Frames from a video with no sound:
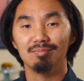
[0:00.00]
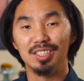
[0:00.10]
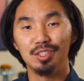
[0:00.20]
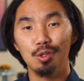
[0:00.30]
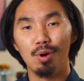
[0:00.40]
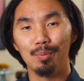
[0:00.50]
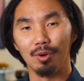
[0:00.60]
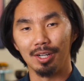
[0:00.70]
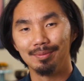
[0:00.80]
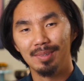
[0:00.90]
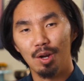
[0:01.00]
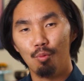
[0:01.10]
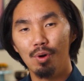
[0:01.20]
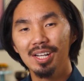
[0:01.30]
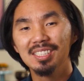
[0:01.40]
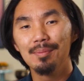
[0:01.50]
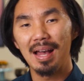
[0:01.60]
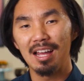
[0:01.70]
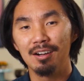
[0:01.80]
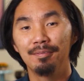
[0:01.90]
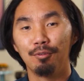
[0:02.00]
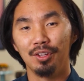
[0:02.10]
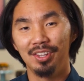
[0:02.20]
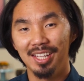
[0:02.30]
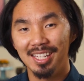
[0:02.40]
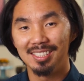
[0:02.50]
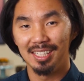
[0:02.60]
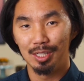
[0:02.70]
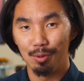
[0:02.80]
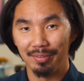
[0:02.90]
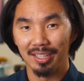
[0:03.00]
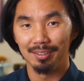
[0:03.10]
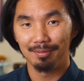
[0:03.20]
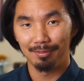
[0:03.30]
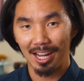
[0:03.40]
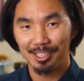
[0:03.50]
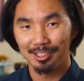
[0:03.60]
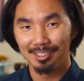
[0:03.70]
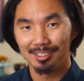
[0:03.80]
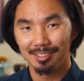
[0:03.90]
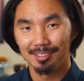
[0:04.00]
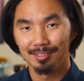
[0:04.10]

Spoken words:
let's do one more. What is the pattern for these equivalent fractions?